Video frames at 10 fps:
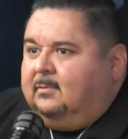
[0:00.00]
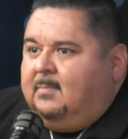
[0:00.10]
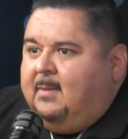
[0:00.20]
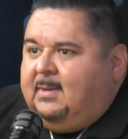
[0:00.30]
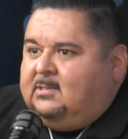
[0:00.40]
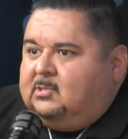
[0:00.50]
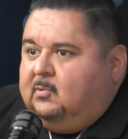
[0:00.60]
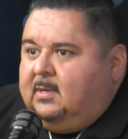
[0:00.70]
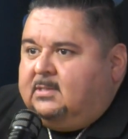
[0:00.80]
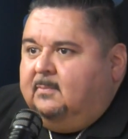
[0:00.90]
maybe
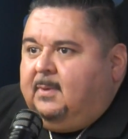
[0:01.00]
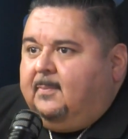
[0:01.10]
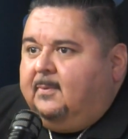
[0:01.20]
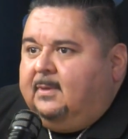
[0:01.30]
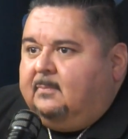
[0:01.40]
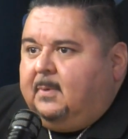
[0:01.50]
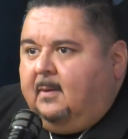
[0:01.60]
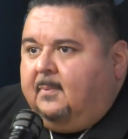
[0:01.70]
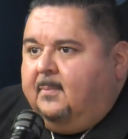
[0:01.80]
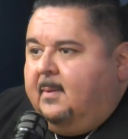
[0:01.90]
24 people that
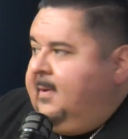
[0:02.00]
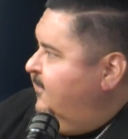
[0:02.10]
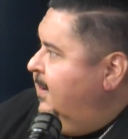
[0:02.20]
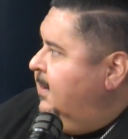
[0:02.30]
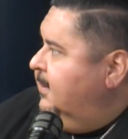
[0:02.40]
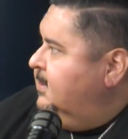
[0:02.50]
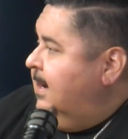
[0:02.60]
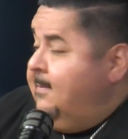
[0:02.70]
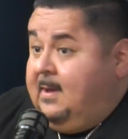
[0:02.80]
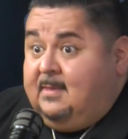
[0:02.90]
pop up on my feed all the
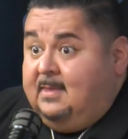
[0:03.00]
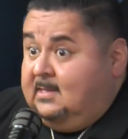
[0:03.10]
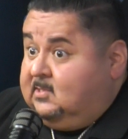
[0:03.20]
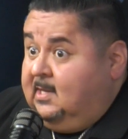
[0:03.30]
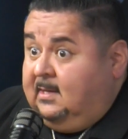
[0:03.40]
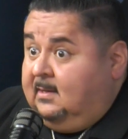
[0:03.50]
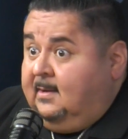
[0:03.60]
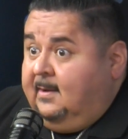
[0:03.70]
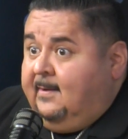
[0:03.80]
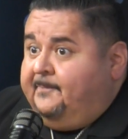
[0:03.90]
time, and then that's it.
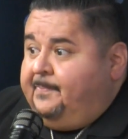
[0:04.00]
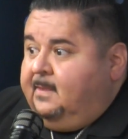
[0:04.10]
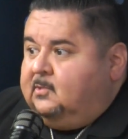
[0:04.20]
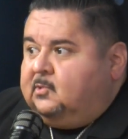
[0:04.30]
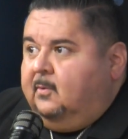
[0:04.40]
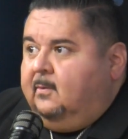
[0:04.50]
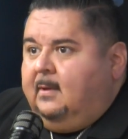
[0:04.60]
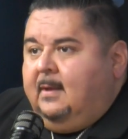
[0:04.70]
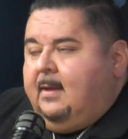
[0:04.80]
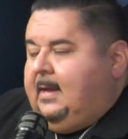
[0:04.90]
So
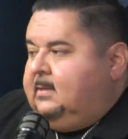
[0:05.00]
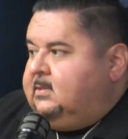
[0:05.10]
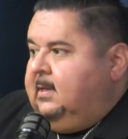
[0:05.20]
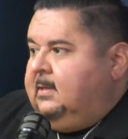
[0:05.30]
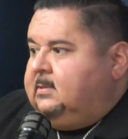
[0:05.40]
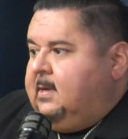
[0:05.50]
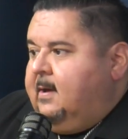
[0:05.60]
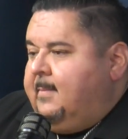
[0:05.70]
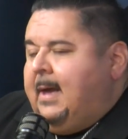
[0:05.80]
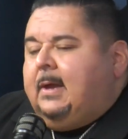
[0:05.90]
it's
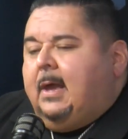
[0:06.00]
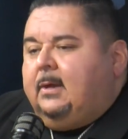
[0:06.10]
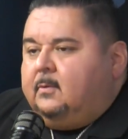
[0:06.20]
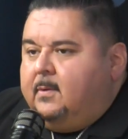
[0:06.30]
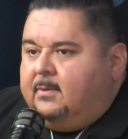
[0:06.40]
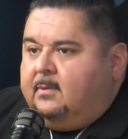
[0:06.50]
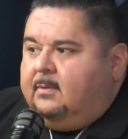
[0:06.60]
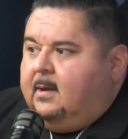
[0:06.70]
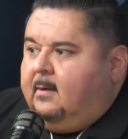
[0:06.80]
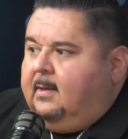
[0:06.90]
I agree with you
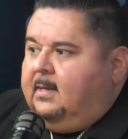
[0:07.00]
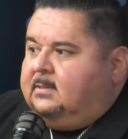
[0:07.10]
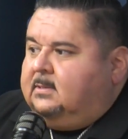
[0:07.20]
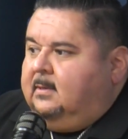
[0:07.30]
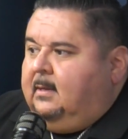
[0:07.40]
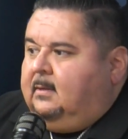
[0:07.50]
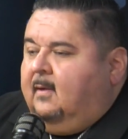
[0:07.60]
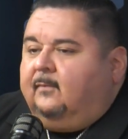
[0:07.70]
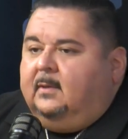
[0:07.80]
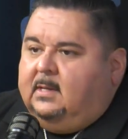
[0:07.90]
there. It
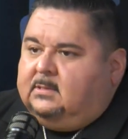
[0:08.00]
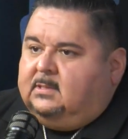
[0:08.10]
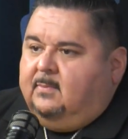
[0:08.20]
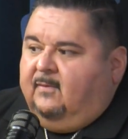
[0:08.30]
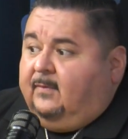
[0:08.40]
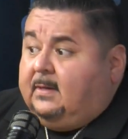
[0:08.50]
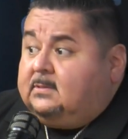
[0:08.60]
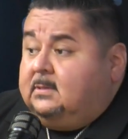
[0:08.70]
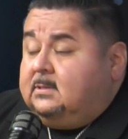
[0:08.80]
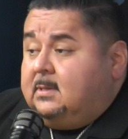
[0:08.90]
definitely needs to be
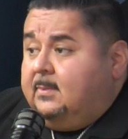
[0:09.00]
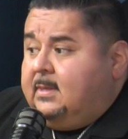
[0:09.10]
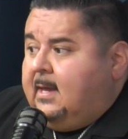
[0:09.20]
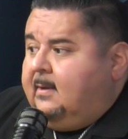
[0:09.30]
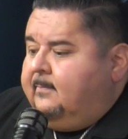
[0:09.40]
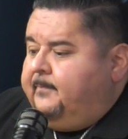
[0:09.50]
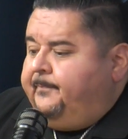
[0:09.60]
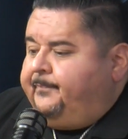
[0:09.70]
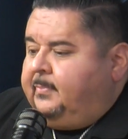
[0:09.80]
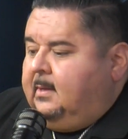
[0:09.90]
fixed, and some of that.
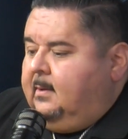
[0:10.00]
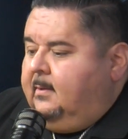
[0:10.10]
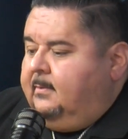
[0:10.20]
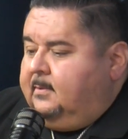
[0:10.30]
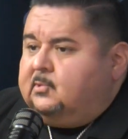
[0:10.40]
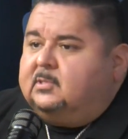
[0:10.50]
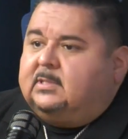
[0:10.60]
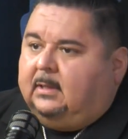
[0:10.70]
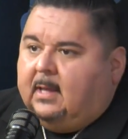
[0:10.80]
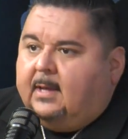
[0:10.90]
There's just a
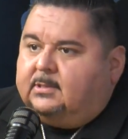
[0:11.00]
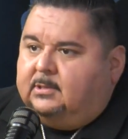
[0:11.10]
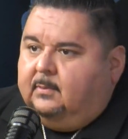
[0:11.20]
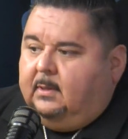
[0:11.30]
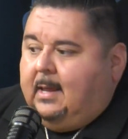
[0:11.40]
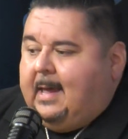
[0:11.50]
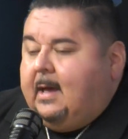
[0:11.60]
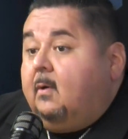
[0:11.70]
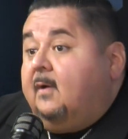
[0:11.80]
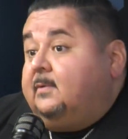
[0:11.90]
lot to it.
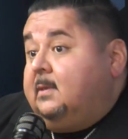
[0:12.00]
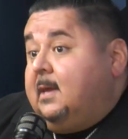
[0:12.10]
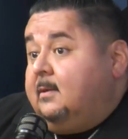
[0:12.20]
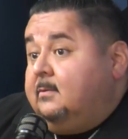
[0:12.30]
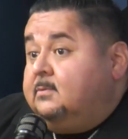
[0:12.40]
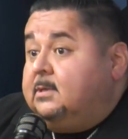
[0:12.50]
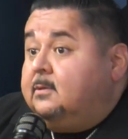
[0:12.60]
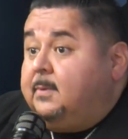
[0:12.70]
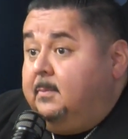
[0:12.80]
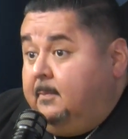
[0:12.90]
How often that those other
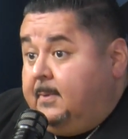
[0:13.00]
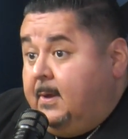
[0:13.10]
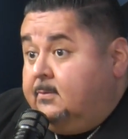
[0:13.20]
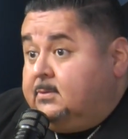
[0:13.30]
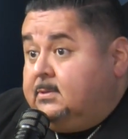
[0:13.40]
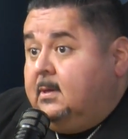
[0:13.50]
people post,